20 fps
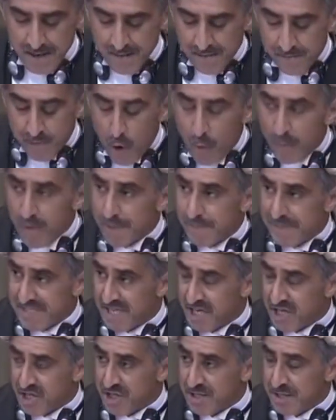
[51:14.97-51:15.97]
formal
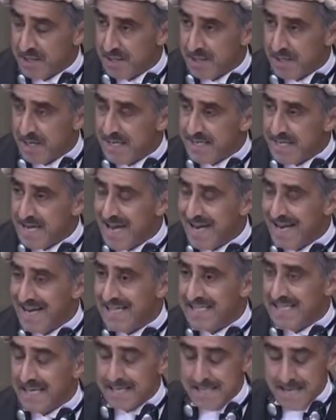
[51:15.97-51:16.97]
position at
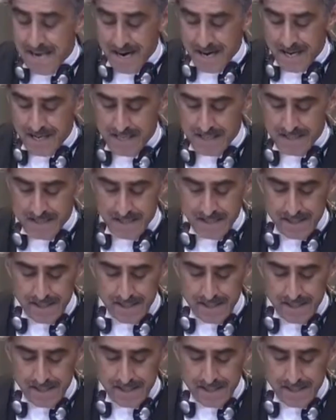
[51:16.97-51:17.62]
Annex 9,